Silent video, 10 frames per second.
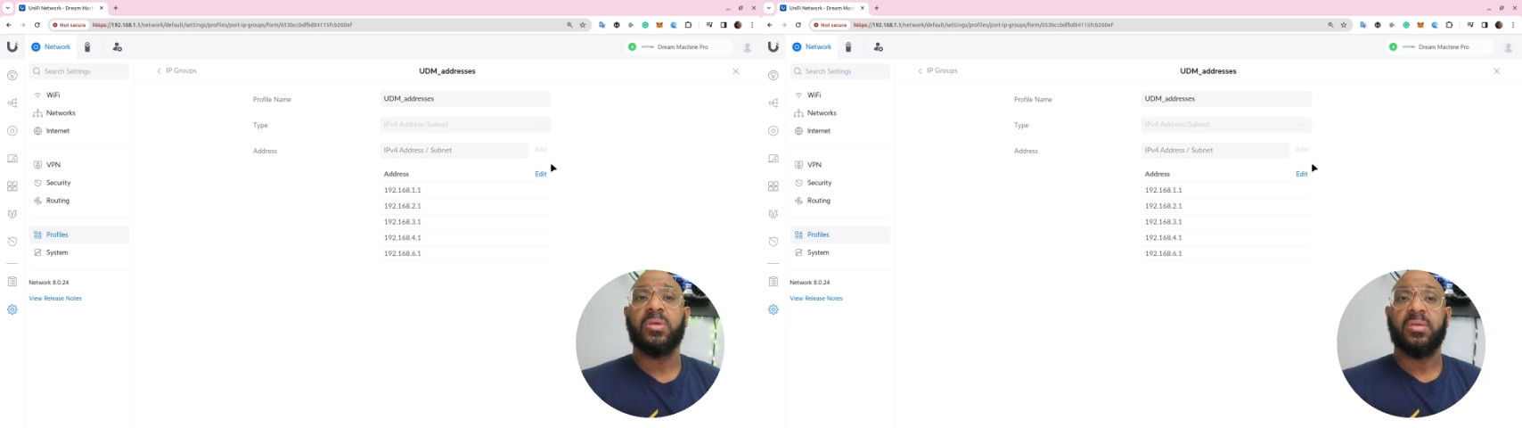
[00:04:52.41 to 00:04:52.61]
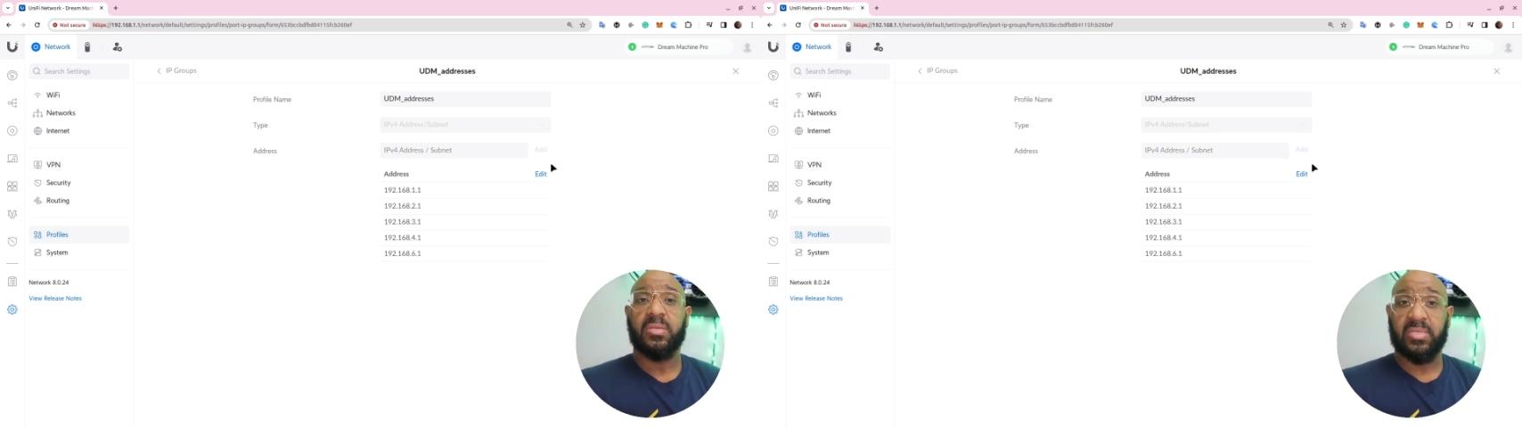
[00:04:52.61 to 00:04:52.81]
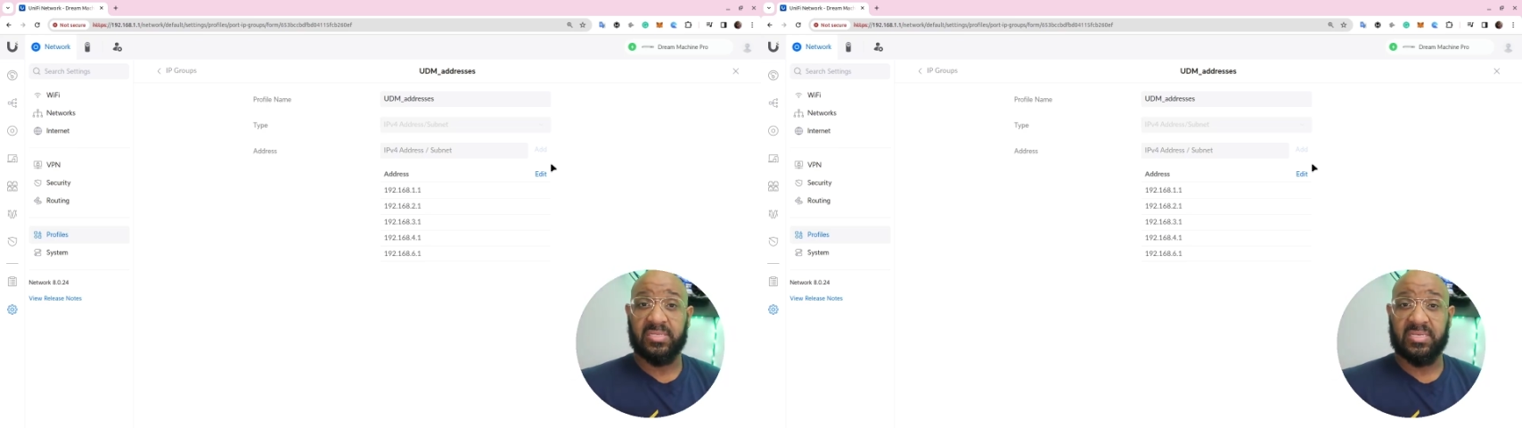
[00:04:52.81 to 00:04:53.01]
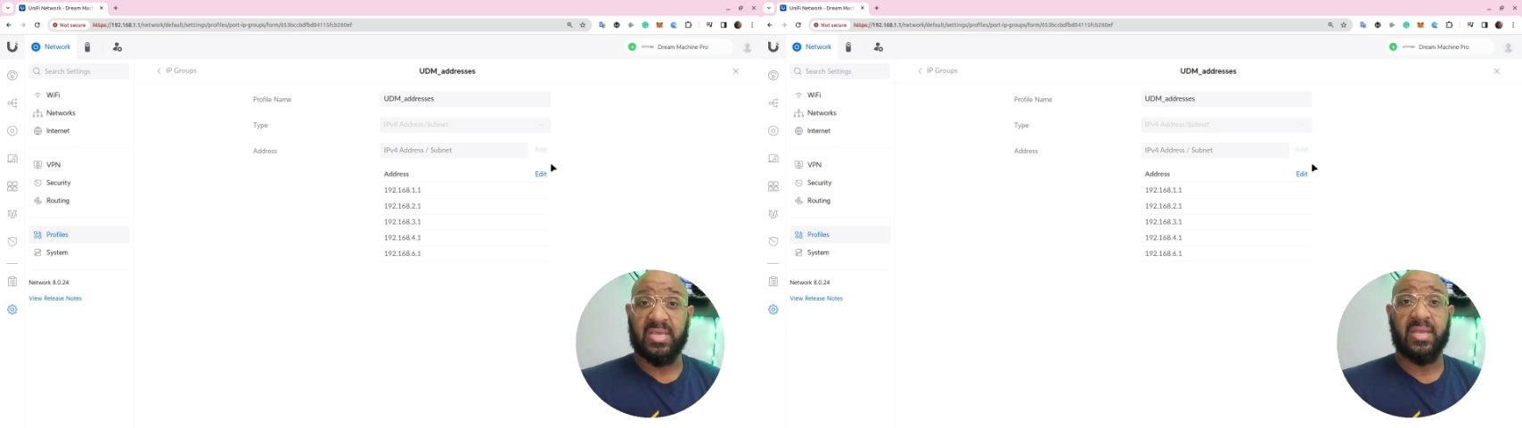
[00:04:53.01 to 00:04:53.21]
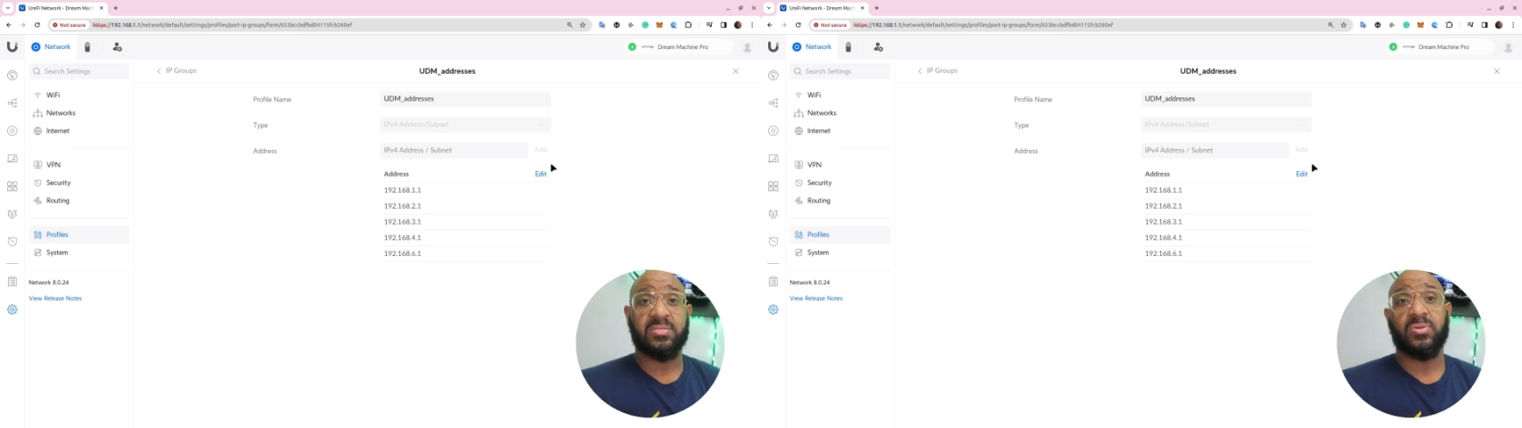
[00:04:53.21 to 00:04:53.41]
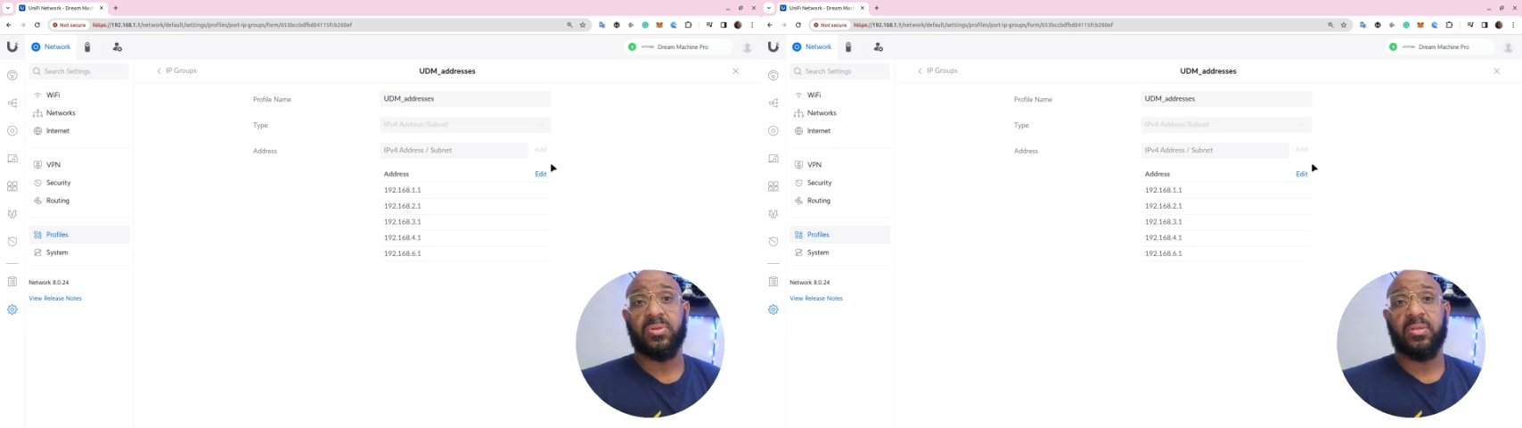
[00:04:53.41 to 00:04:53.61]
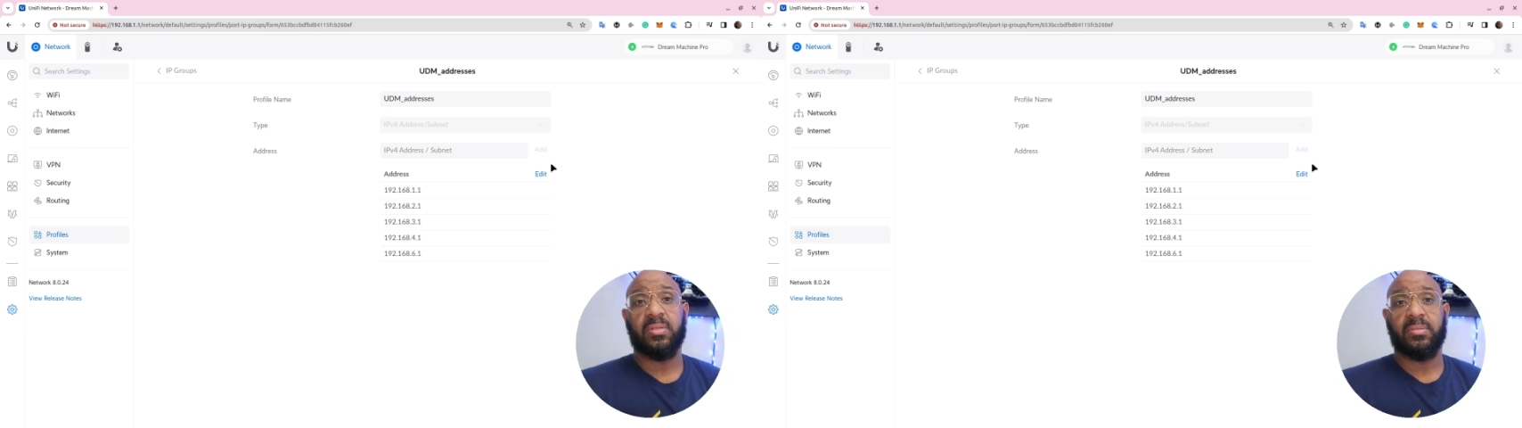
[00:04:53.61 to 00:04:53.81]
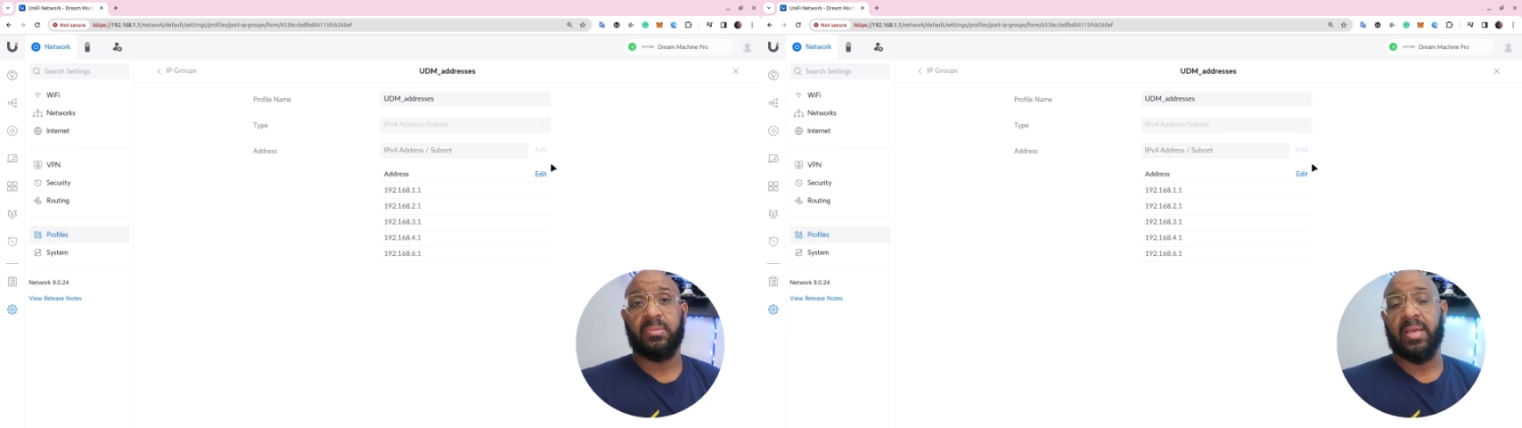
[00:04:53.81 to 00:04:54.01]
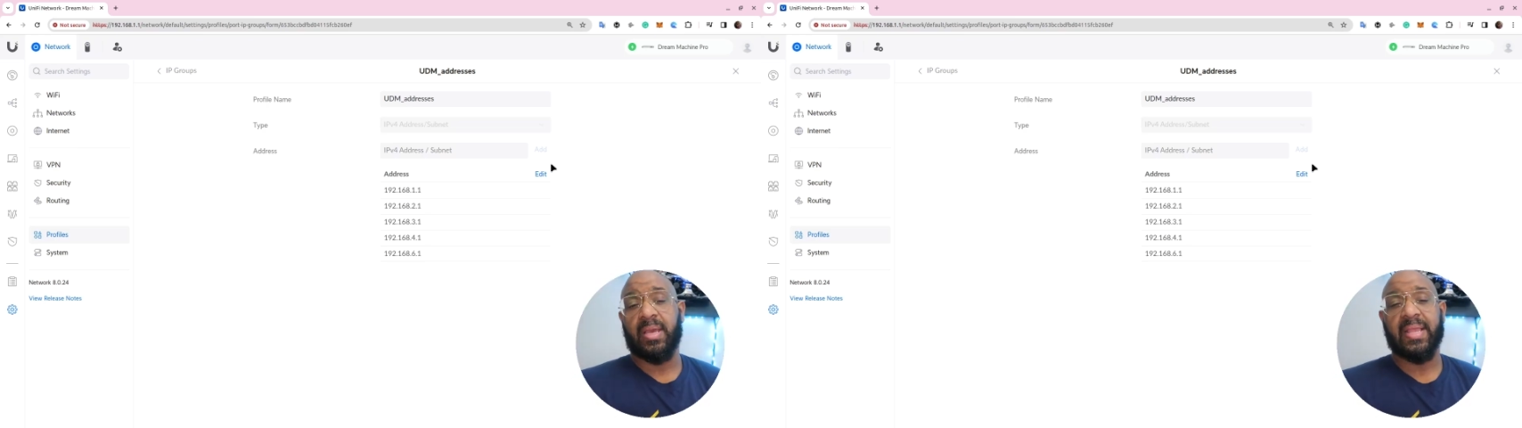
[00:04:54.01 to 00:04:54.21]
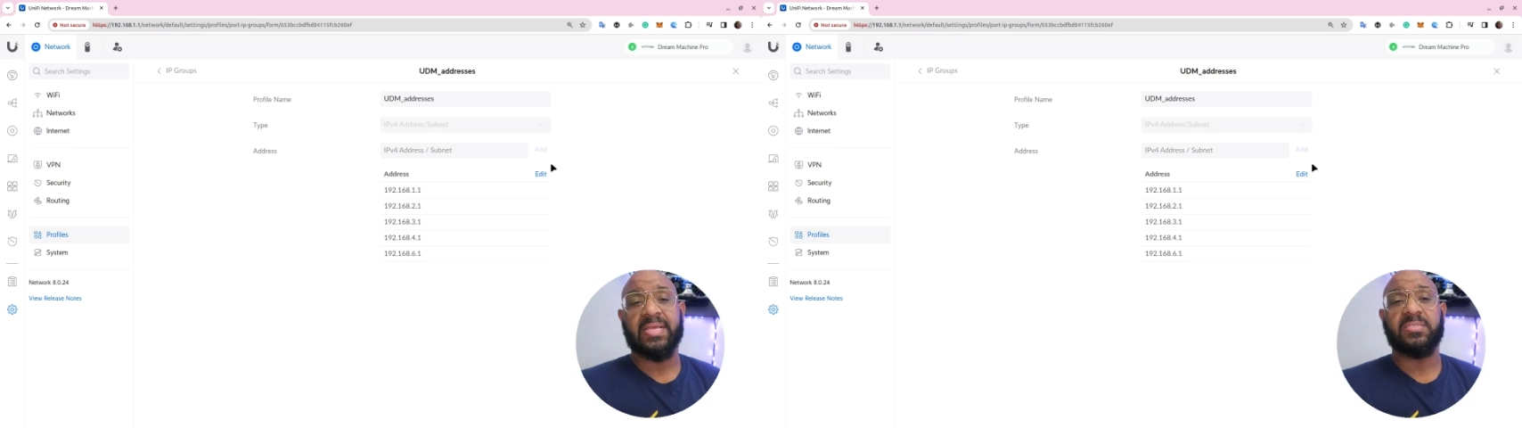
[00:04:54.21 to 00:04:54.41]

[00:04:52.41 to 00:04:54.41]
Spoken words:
to conduct or,